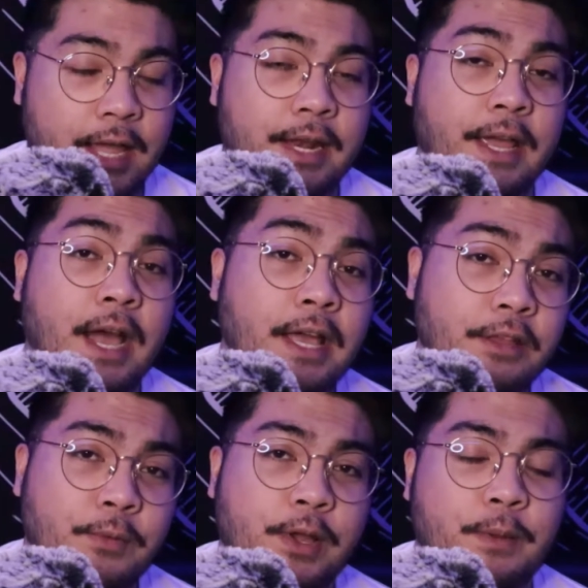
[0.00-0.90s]
And I
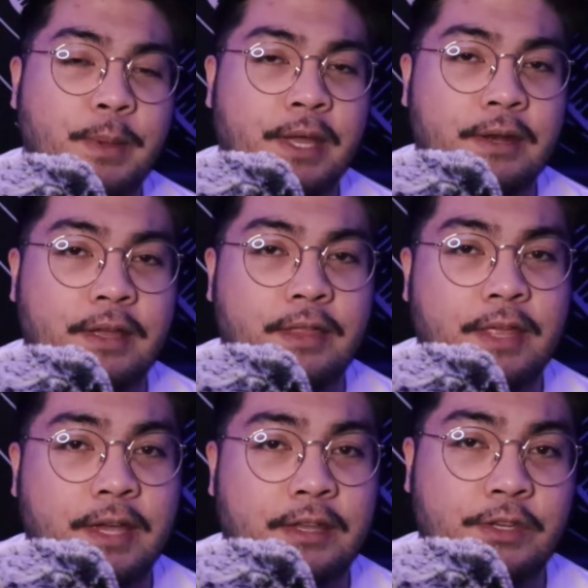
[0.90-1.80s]
highly recommend
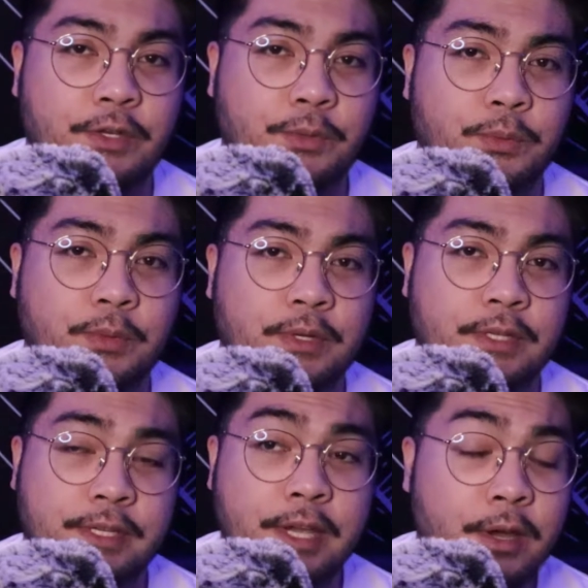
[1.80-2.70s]
that you
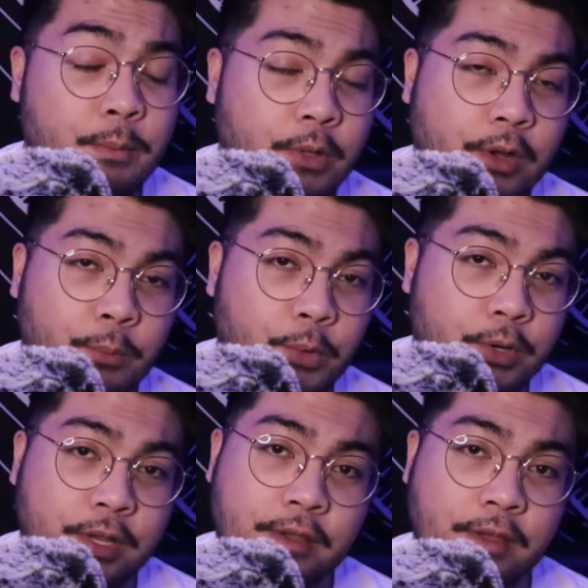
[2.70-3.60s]
take up
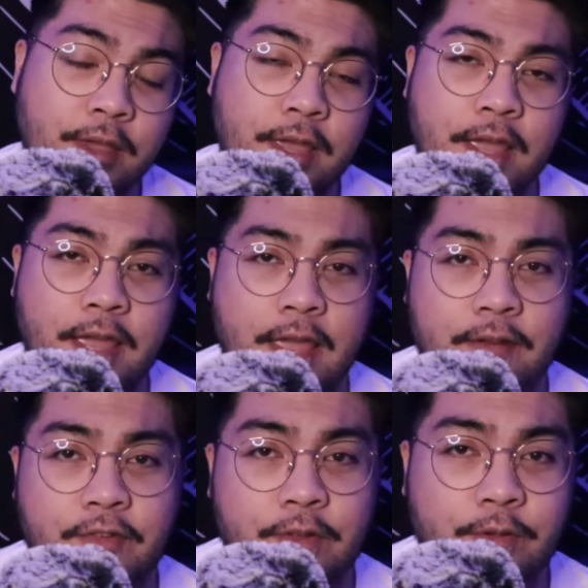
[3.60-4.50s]
longboarding
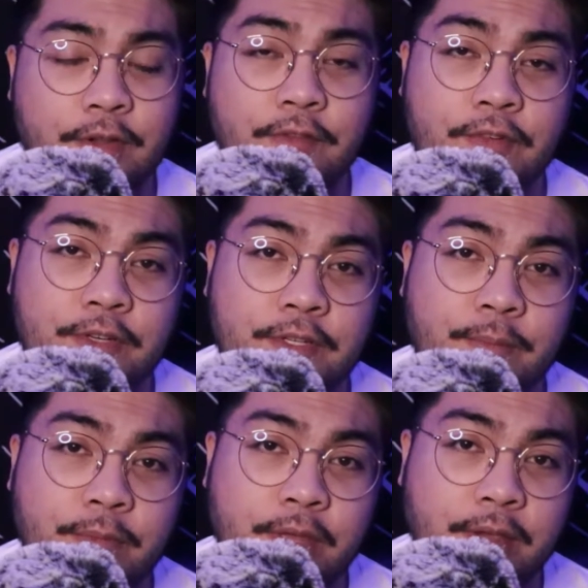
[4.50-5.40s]
if you're looking for
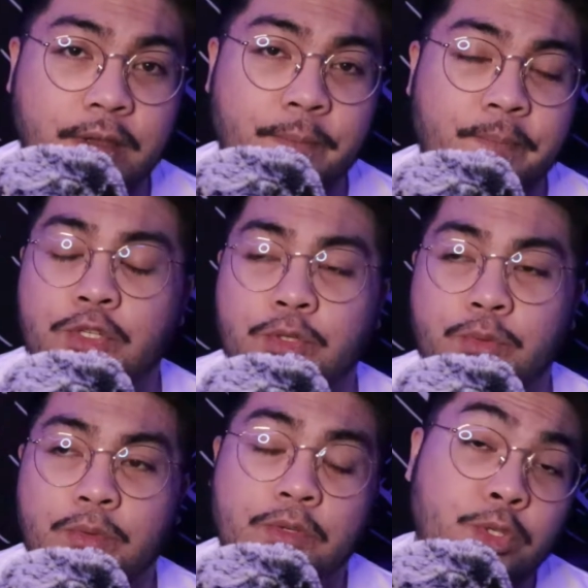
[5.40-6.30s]
something
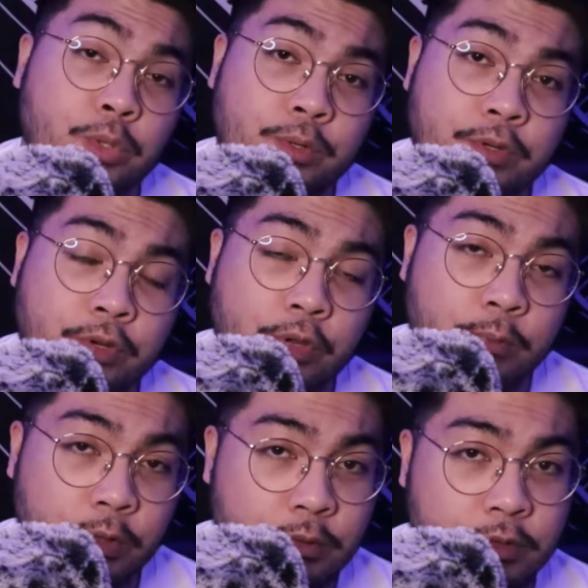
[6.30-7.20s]
to shorten your
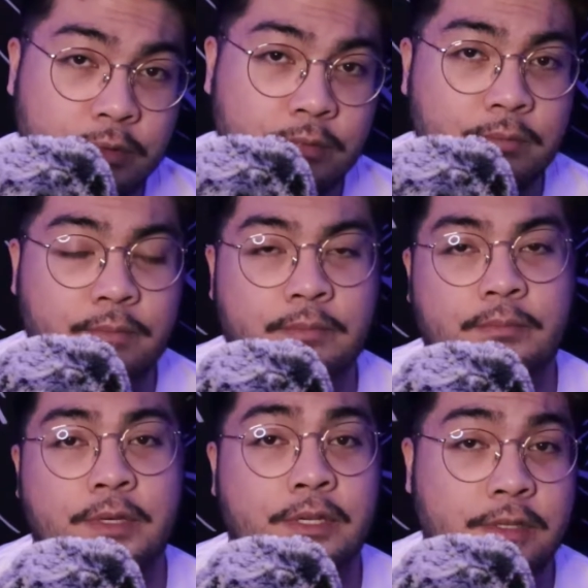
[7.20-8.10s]
commute,
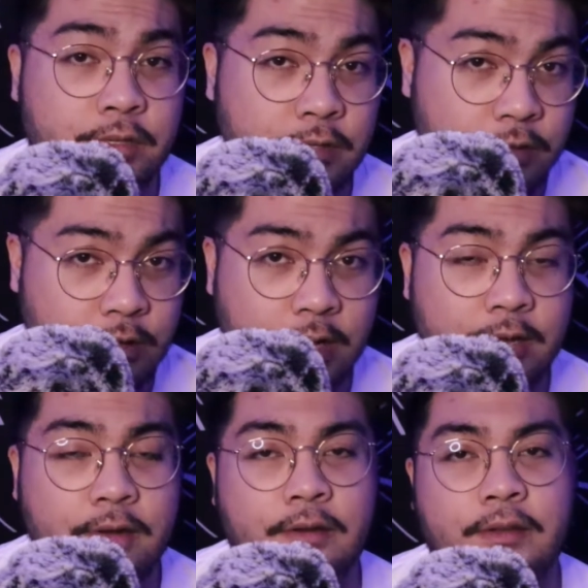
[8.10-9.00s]
because it can do that.